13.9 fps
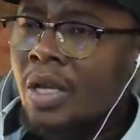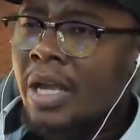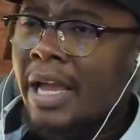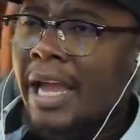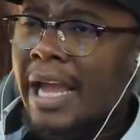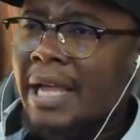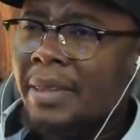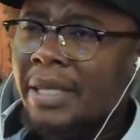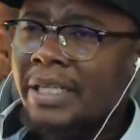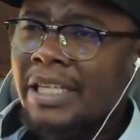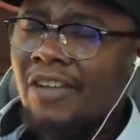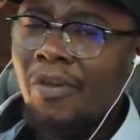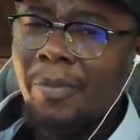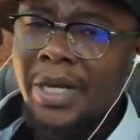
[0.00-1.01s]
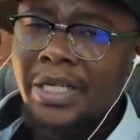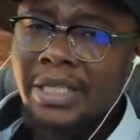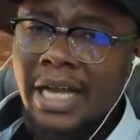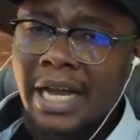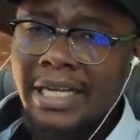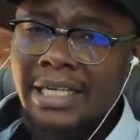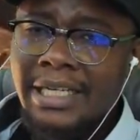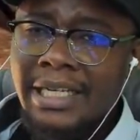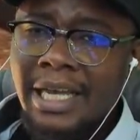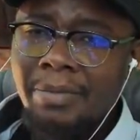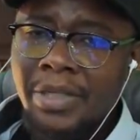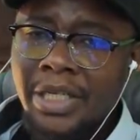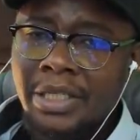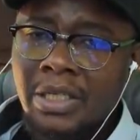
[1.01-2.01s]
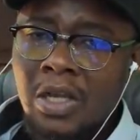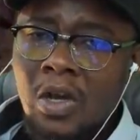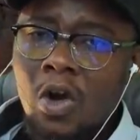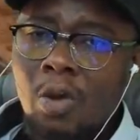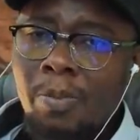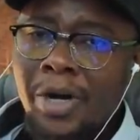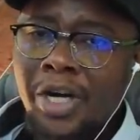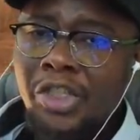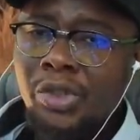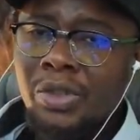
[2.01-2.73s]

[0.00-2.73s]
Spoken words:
and the government had named it Operation